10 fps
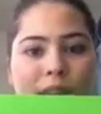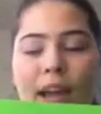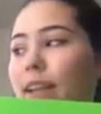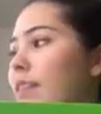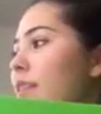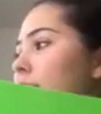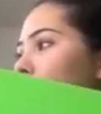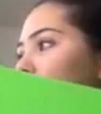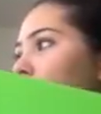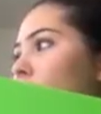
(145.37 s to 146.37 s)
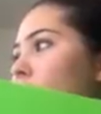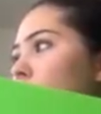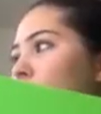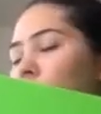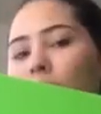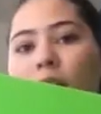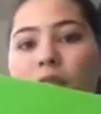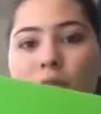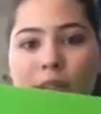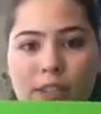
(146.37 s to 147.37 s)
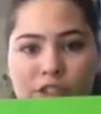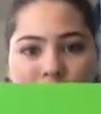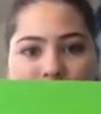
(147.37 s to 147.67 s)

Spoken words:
I did the same thing so that it'd have some texture.